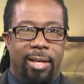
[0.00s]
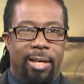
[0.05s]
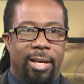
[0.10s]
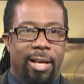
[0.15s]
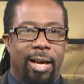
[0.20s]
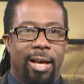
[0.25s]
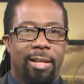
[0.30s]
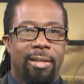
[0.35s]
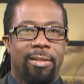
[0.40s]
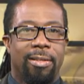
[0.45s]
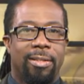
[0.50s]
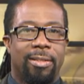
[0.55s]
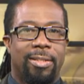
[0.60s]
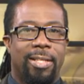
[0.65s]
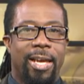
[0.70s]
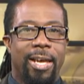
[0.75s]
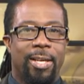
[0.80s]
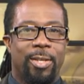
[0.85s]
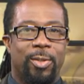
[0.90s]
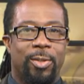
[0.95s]
Health
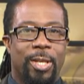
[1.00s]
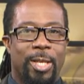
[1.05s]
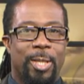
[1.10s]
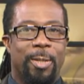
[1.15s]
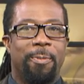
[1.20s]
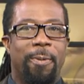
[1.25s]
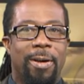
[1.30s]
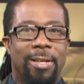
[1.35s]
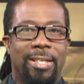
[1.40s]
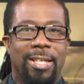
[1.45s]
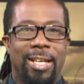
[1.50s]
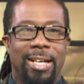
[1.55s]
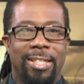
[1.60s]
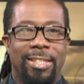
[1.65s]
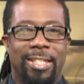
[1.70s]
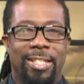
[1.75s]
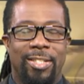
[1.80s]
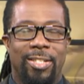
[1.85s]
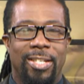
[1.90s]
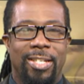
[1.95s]
takes the
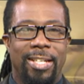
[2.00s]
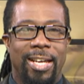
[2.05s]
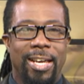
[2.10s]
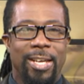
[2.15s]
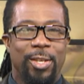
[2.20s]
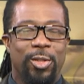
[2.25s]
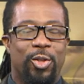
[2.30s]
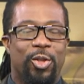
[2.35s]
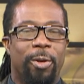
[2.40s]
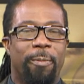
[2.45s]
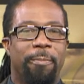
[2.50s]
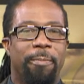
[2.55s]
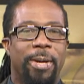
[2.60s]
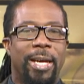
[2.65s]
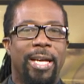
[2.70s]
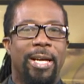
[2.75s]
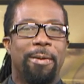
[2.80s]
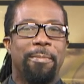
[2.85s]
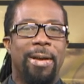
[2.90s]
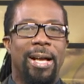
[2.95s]
spotlight in today's
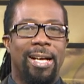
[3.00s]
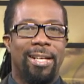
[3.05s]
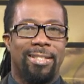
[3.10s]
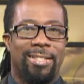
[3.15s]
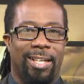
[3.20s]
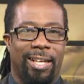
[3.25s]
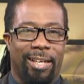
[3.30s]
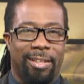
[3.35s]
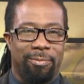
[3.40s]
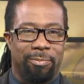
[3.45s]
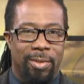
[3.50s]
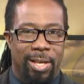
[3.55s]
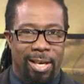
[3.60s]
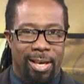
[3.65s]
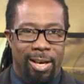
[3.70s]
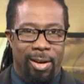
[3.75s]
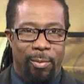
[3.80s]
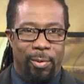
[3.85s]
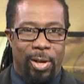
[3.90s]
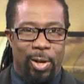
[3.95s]
Jamaica Magazine.
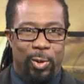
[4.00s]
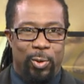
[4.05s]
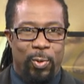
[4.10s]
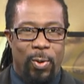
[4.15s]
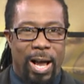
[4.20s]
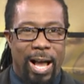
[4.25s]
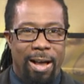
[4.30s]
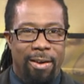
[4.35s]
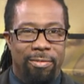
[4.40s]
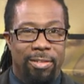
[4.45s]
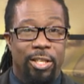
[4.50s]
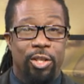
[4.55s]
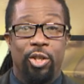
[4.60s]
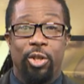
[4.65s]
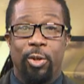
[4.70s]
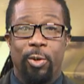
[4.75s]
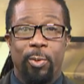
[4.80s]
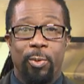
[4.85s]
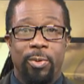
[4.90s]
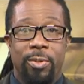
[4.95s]
We also have the
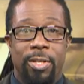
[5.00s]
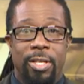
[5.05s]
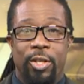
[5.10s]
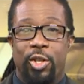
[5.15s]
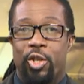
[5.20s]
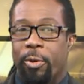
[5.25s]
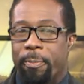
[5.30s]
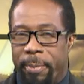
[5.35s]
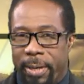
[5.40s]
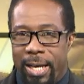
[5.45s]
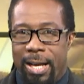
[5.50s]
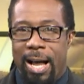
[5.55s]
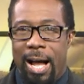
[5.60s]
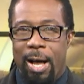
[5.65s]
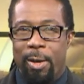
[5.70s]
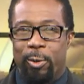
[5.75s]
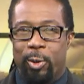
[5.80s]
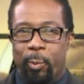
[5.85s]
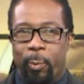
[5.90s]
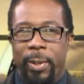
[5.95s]
news, Jamaica
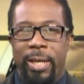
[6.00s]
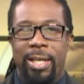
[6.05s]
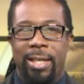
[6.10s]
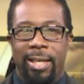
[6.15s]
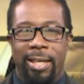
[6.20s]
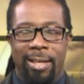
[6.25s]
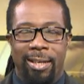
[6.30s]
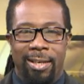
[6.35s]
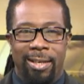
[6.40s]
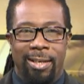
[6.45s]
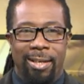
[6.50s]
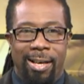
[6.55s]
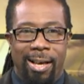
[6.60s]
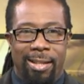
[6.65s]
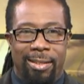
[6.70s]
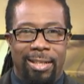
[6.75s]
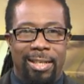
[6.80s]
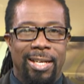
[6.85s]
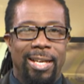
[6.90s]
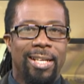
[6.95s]
House Weekly,
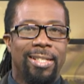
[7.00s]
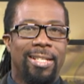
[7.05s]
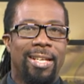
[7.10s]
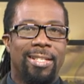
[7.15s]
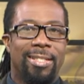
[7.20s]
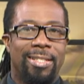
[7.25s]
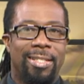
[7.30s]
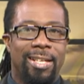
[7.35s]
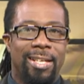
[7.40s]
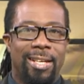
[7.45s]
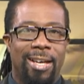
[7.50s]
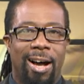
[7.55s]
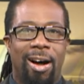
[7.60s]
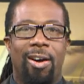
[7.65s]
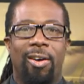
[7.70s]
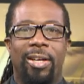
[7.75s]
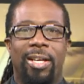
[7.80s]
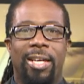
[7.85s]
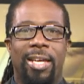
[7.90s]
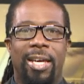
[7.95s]
and the latest in
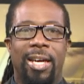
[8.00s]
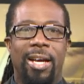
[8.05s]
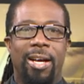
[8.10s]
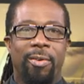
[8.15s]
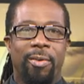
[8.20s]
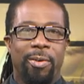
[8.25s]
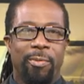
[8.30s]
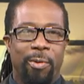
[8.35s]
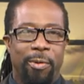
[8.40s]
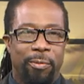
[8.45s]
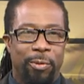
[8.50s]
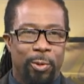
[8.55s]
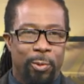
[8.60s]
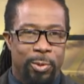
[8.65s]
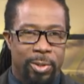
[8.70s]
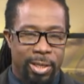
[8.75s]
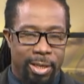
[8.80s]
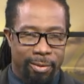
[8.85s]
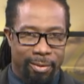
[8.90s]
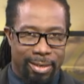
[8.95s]
our Year in Review
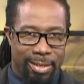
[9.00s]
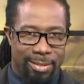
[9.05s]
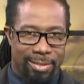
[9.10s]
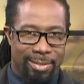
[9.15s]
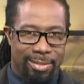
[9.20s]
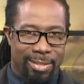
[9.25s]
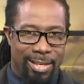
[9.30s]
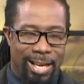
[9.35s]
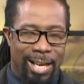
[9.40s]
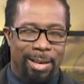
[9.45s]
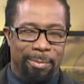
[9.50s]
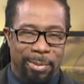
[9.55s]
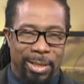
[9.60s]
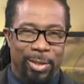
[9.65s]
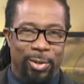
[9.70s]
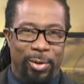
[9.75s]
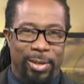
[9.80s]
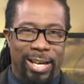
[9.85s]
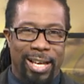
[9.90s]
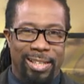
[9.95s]
series. I'm
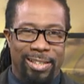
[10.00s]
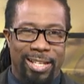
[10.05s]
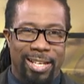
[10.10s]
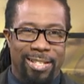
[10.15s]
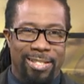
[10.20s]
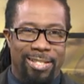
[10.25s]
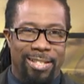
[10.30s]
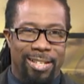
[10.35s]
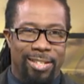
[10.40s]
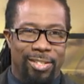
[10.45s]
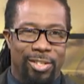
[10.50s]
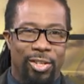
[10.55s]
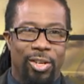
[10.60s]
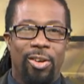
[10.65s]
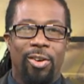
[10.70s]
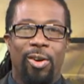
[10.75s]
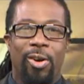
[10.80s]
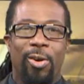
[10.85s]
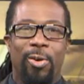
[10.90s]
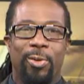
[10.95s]
Adrian Atkinson,
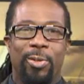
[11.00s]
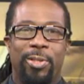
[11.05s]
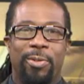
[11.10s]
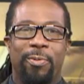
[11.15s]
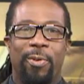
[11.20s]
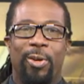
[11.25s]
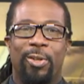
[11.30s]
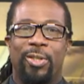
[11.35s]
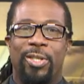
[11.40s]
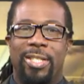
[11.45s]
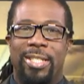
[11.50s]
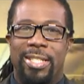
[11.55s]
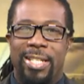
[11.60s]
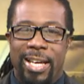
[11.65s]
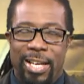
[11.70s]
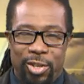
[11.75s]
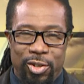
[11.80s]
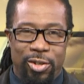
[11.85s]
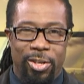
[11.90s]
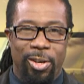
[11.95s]
your host for
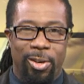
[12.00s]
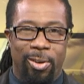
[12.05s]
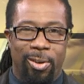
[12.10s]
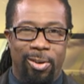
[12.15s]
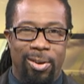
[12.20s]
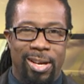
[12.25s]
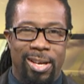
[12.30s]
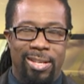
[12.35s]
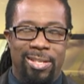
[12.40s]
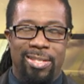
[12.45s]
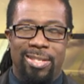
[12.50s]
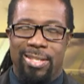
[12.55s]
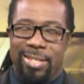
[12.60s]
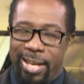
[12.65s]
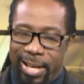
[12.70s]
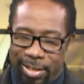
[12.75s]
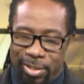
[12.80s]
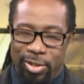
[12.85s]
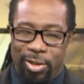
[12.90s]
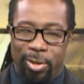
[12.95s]
today's show.
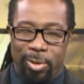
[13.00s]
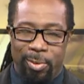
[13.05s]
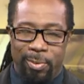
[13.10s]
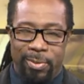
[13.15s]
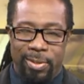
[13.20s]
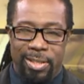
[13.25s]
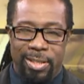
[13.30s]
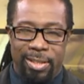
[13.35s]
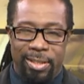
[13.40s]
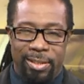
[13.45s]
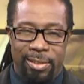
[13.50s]
Stay tuned.